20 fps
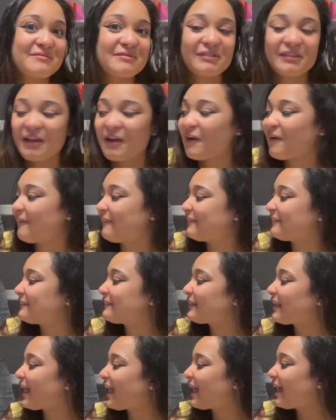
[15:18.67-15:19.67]
So
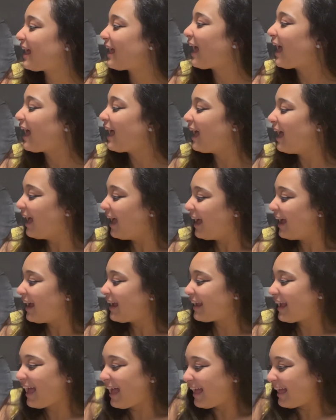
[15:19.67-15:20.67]

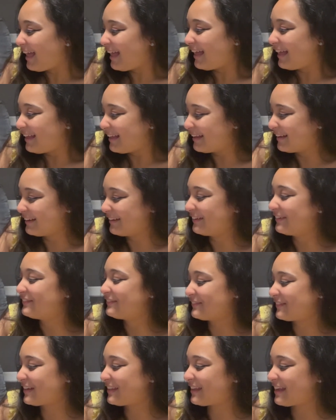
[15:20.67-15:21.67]
yeah,
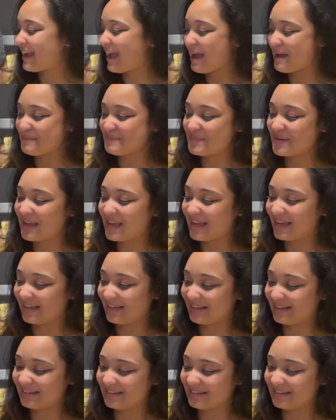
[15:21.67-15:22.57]
I'm really happy.